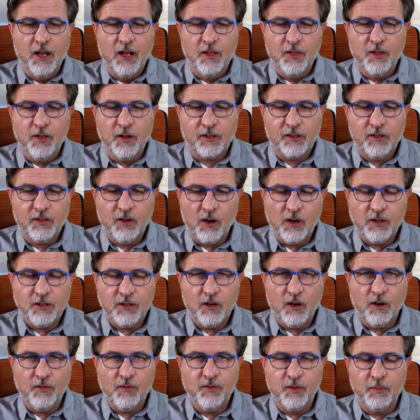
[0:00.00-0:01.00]
The
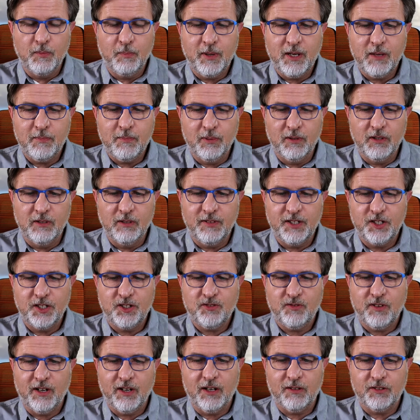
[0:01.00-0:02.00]
God of the people of
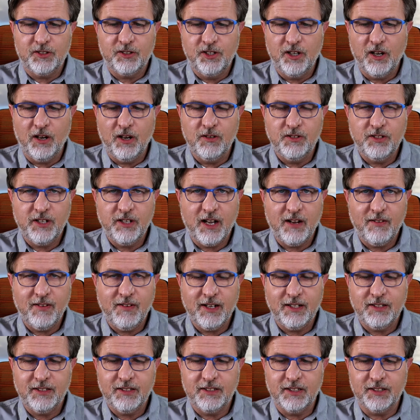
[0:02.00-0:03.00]
Israel chose our
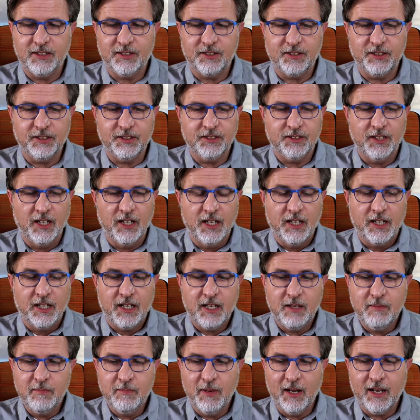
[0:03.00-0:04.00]
ancestors.
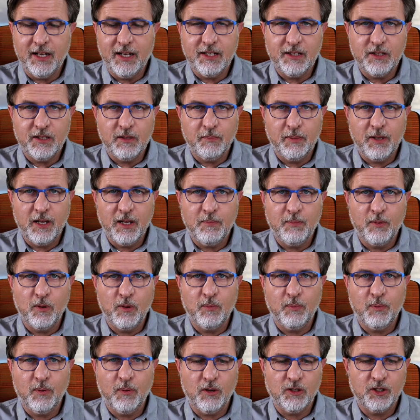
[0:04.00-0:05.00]
He made the
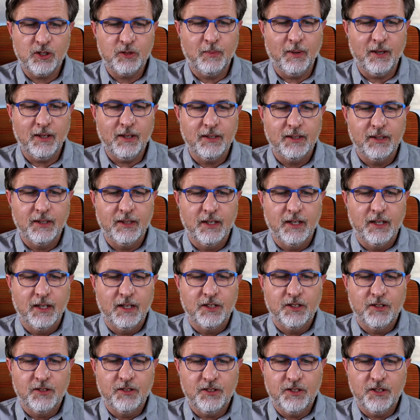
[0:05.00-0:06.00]
people prosper
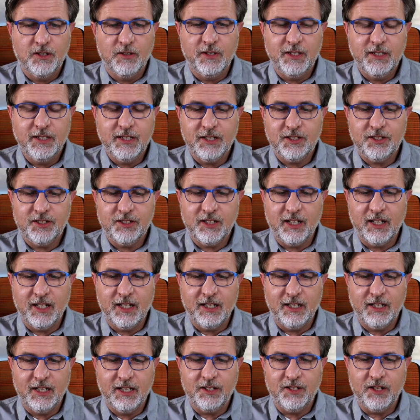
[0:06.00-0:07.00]
during their
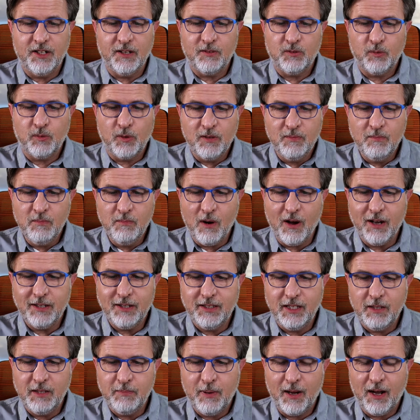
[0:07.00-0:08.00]
stay in Egypt. With
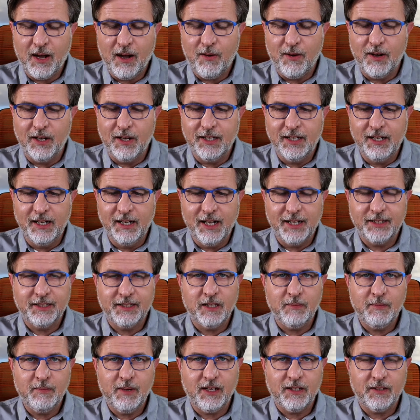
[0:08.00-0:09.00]
mighty power, he
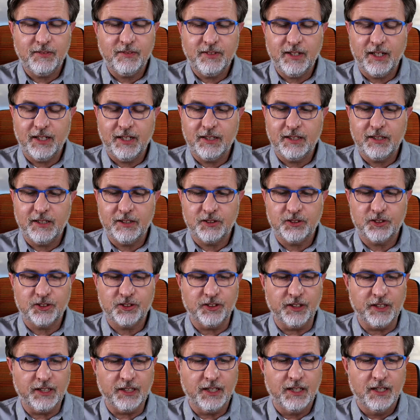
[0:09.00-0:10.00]
led them out of that
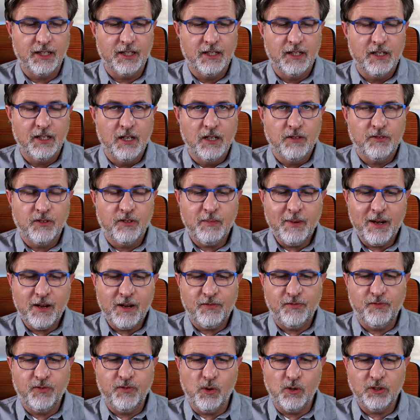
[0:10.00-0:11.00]
country. For
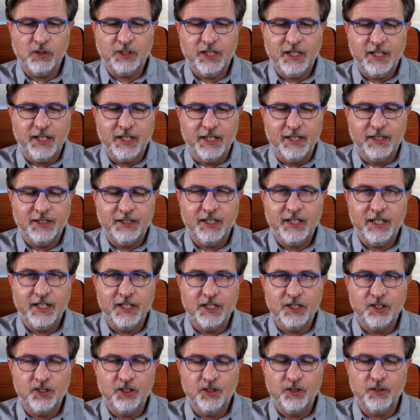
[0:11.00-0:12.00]
about 40 years,
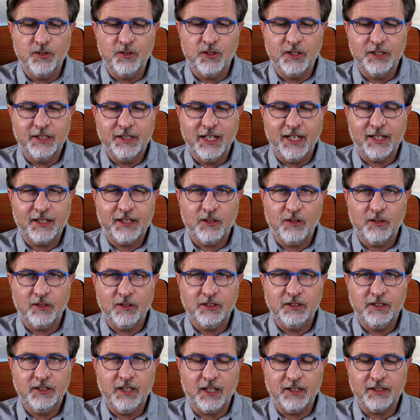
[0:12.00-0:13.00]
he endured their
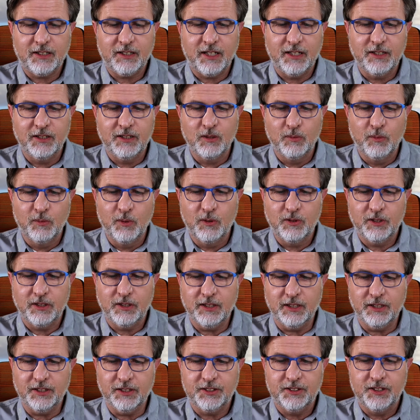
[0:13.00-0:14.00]
conduct in the
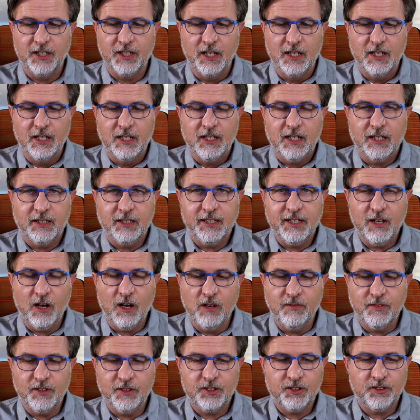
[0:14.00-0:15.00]
wilderness. And he
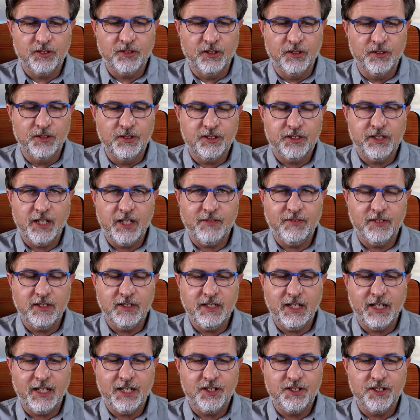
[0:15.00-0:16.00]
overthrew
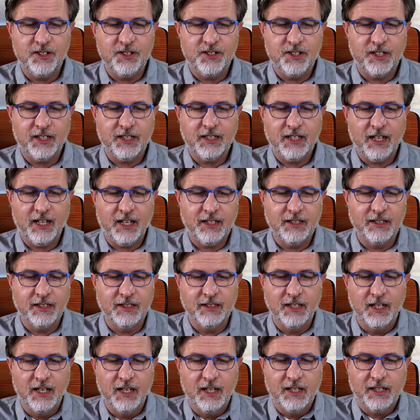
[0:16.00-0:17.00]
seven nations in
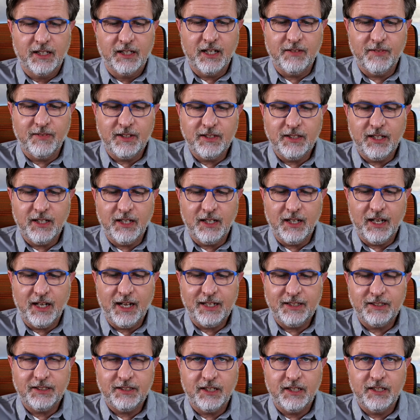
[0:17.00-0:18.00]
Canaan, giving their
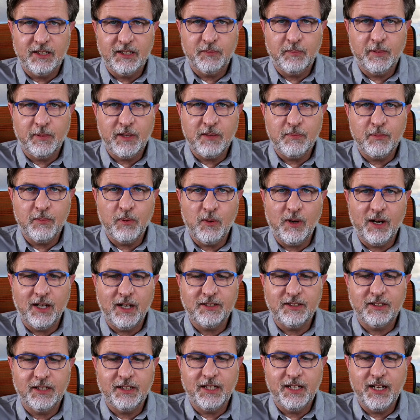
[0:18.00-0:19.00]
land to his people
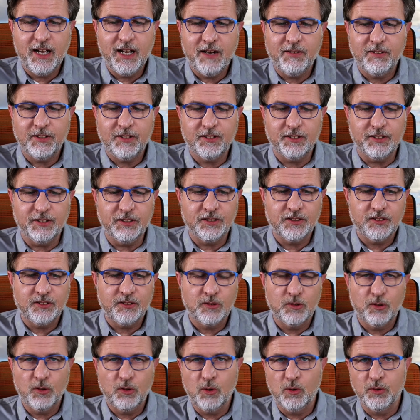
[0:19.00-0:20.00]
as an
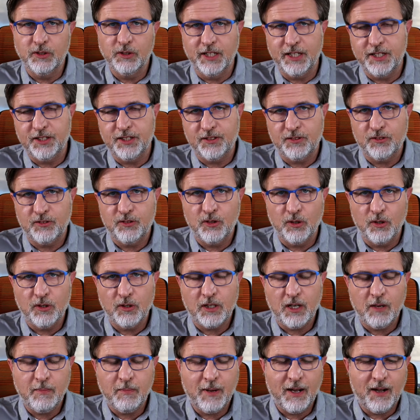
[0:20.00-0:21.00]
inheritance. All this
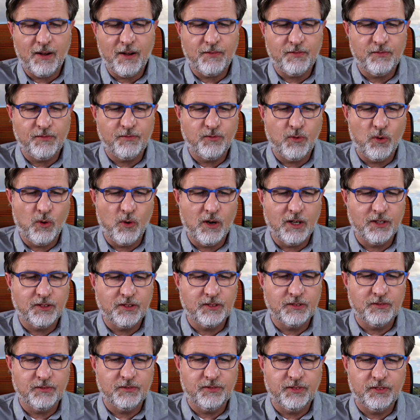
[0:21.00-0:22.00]
took about
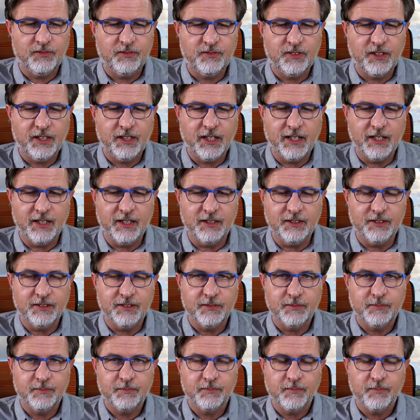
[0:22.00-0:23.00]
450 years.